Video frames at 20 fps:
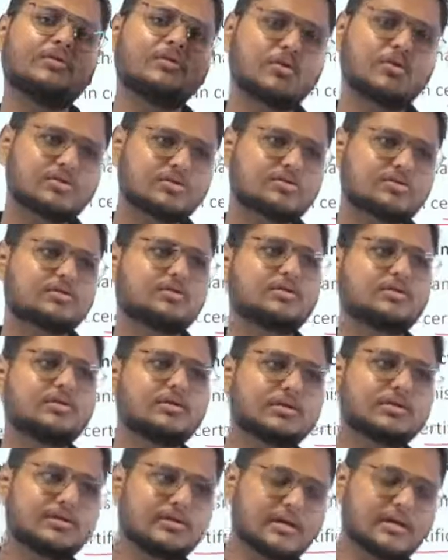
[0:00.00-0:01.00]
goes
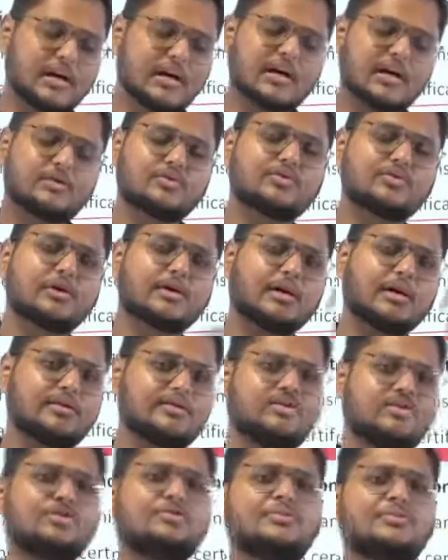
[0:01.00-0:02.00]
to the
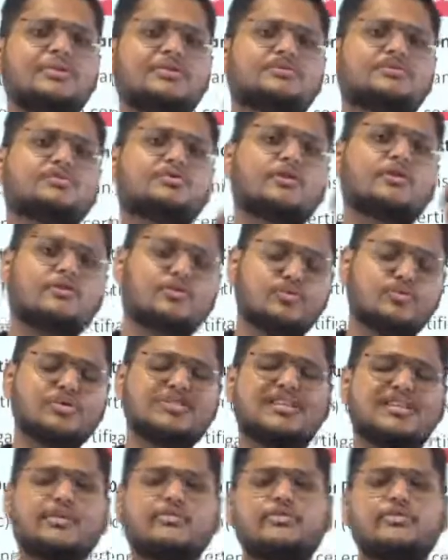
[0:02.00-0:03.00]
consumers, to the food
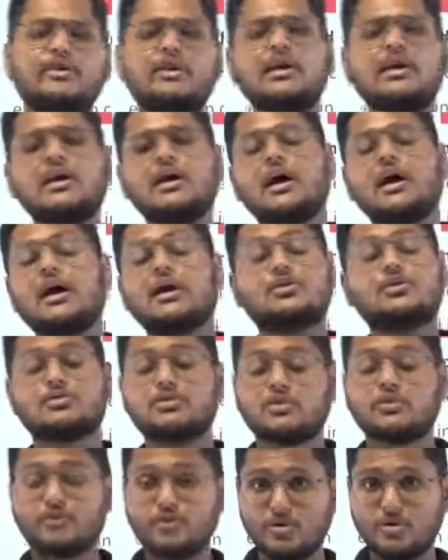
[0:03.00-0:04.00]
safety, to
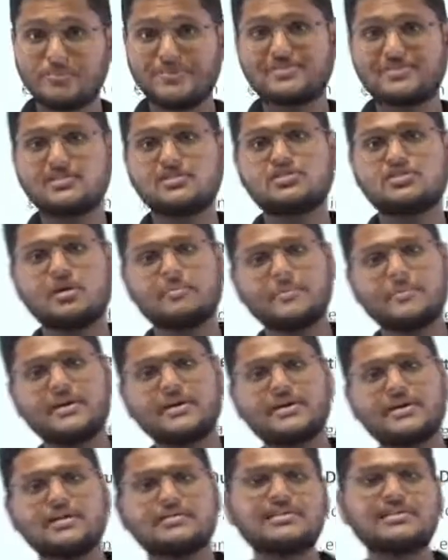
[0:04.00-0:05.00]
the food business
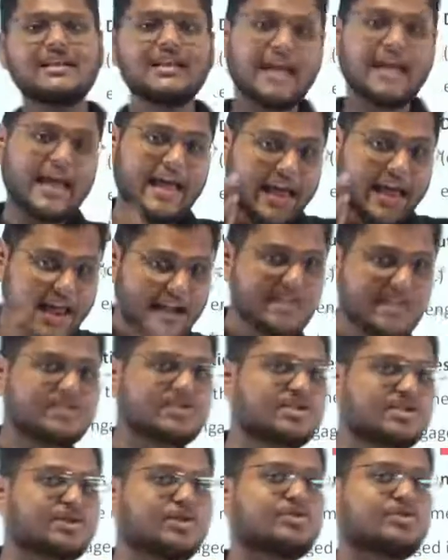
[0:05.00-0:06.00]
operators, and
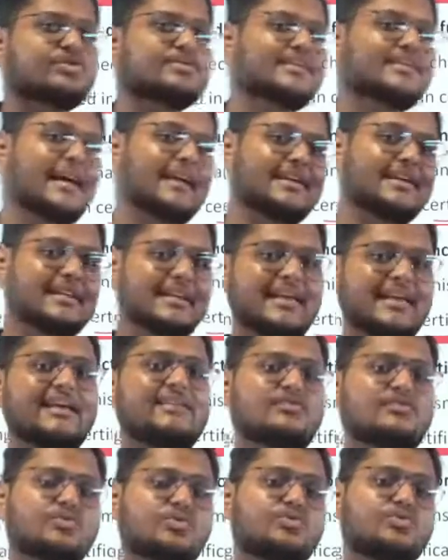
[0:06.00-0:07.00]
ensures that
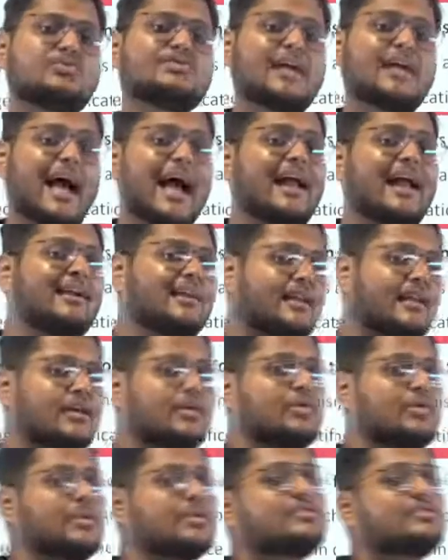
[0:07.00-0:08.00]
these rules and
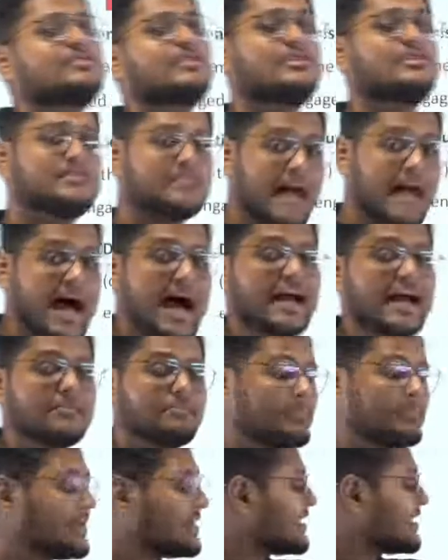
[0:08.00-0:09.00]
regulations are
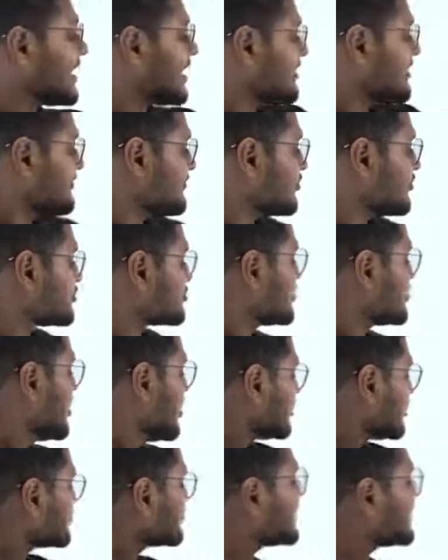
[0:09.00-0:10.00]
being enforced.
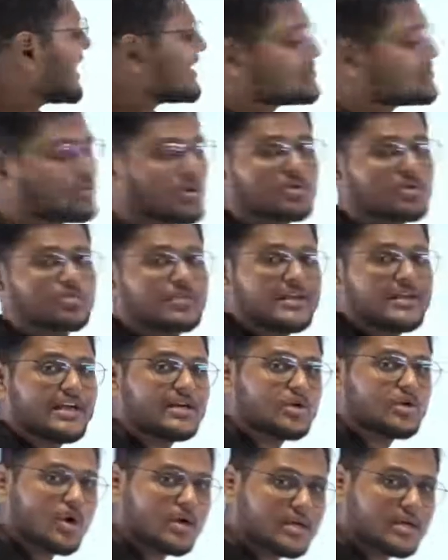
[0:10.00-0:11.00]
So that's what we are
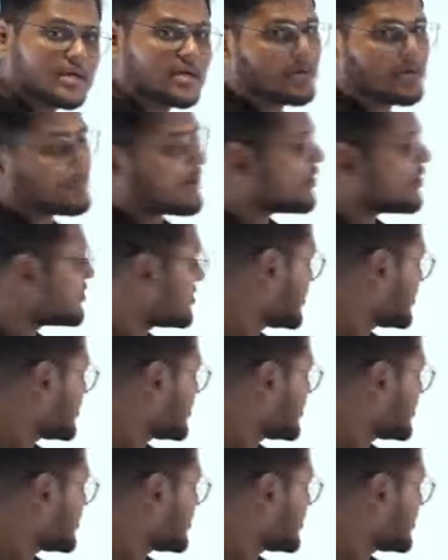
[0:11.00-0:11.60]
talking about.